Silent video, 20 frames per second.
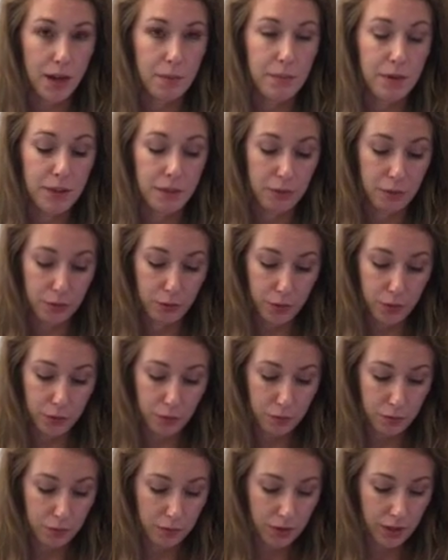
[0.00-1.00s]
up in the roof.
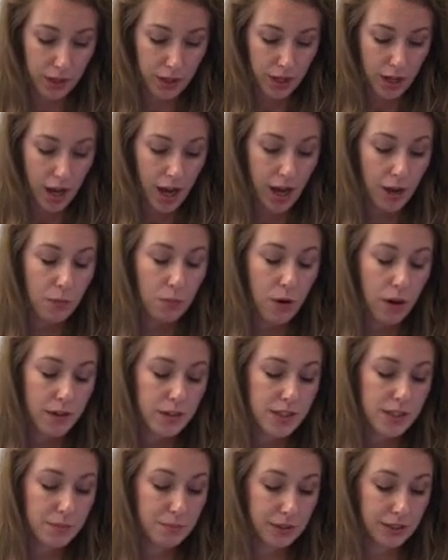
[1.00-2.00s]
I want
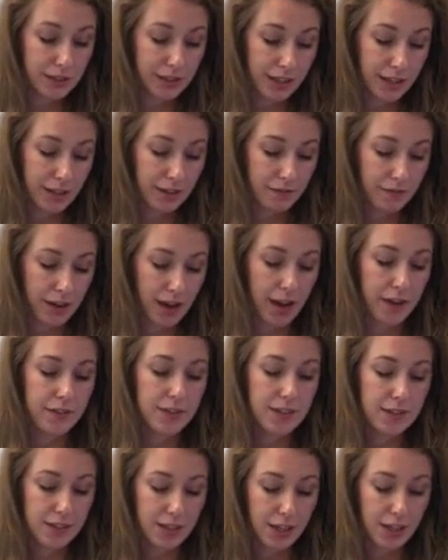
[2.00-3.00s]
to believe I've
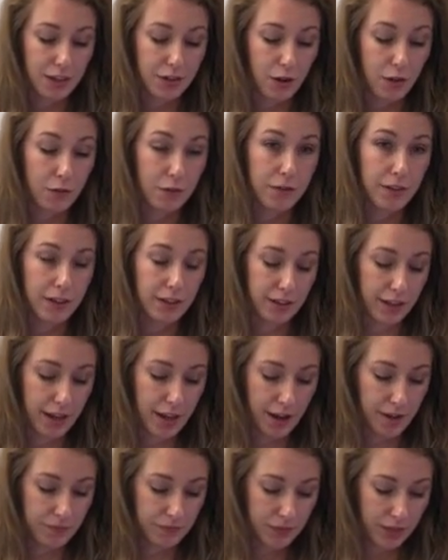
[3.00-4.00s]
seen
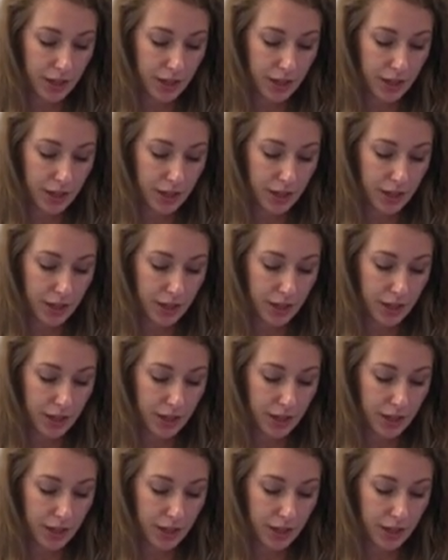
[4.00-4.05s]
Ophelia,